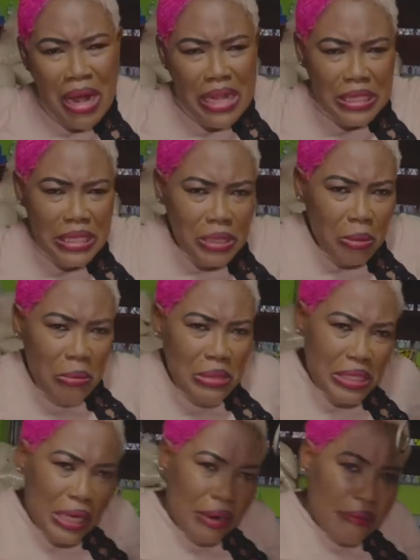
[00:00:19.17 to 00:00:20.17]
ask it something,
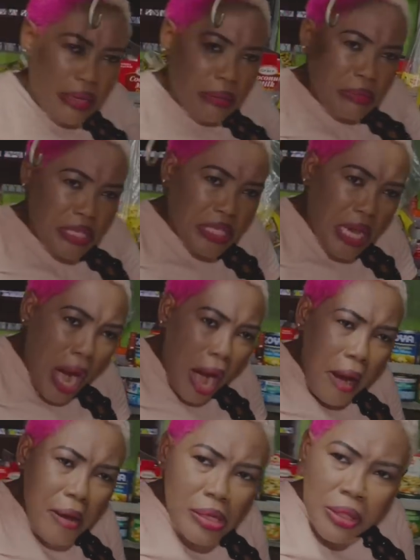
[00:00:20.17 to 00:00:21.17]
Mr. Kareem, sir.